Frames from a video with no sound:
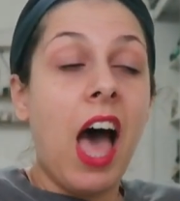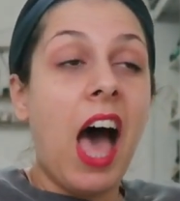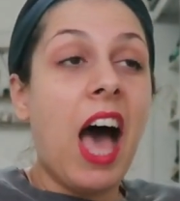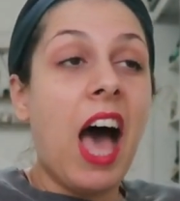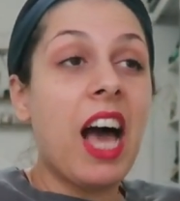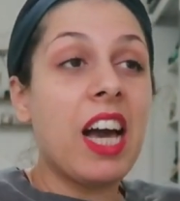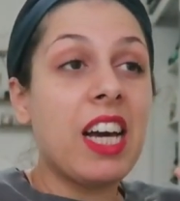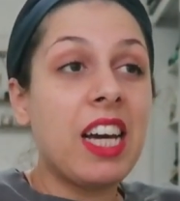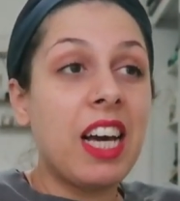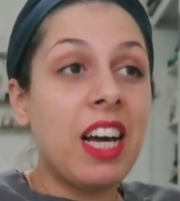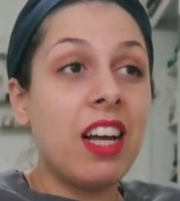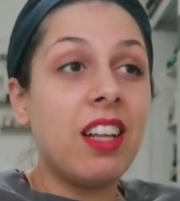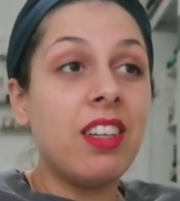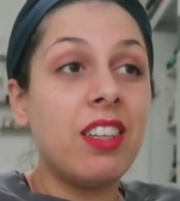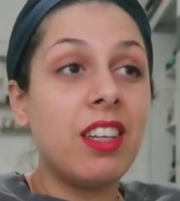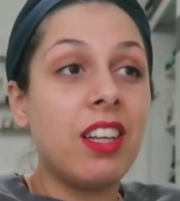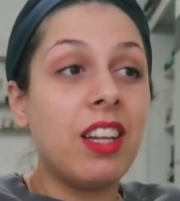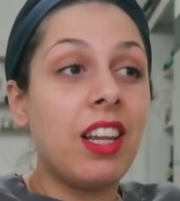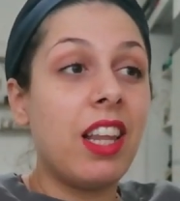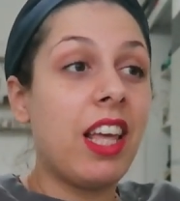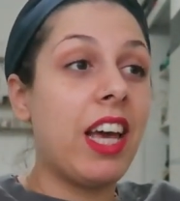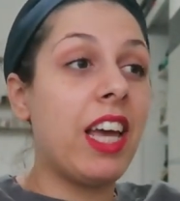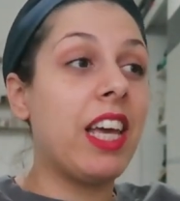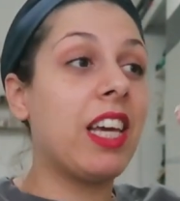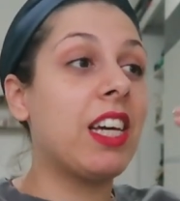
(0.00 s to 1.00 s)
I can't
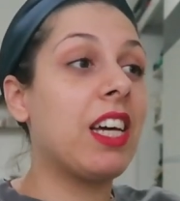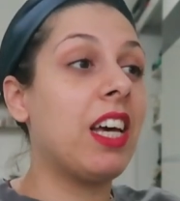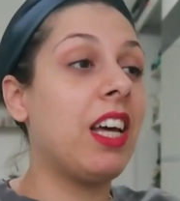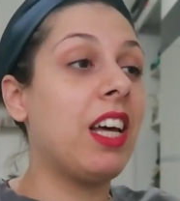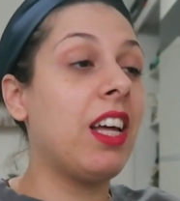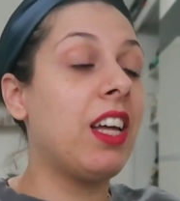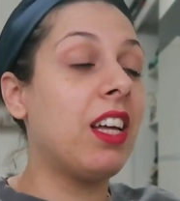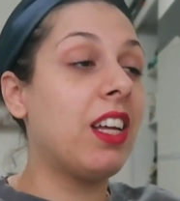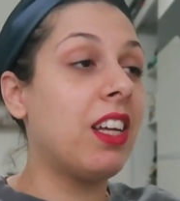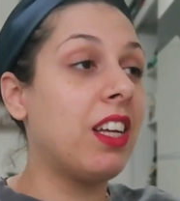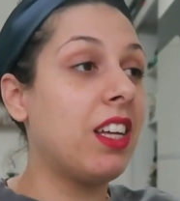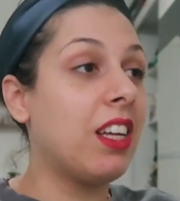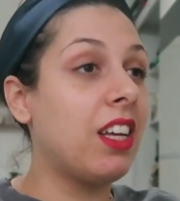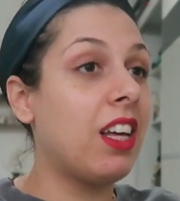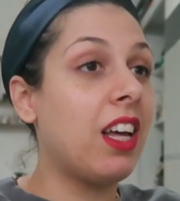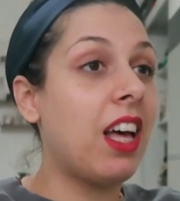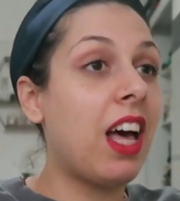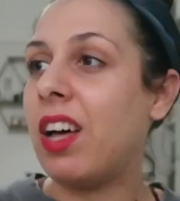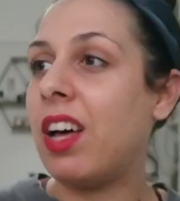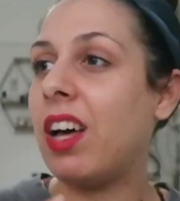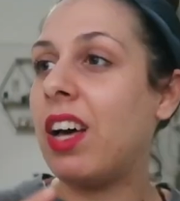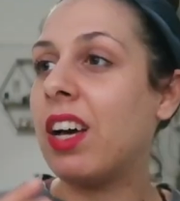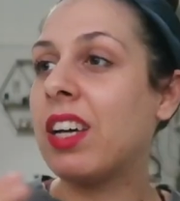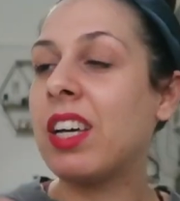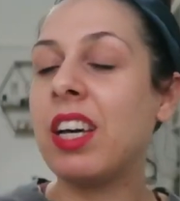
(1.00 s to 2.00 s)
like
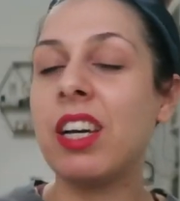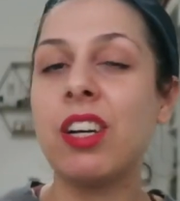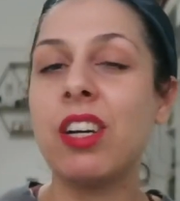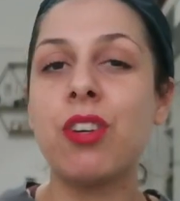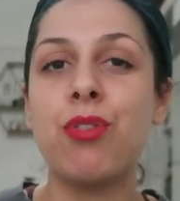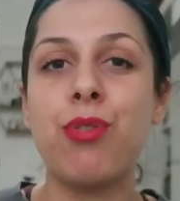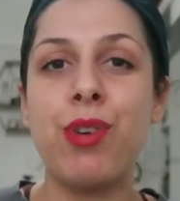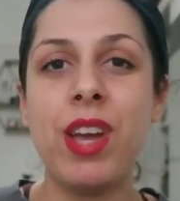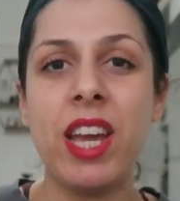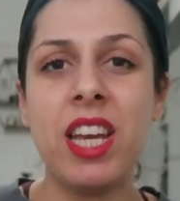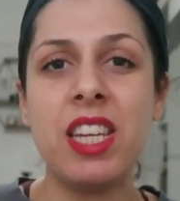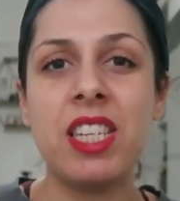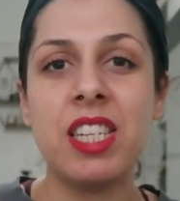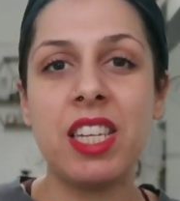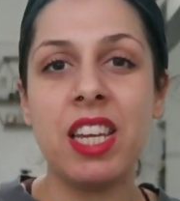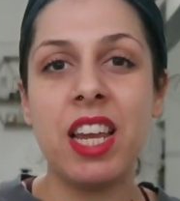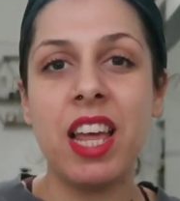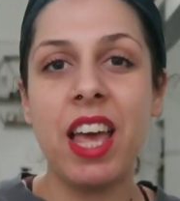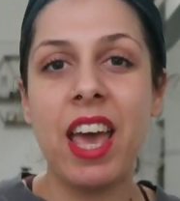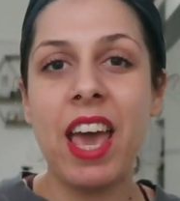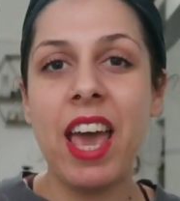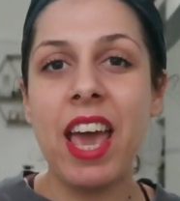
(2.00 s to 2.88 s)
I can create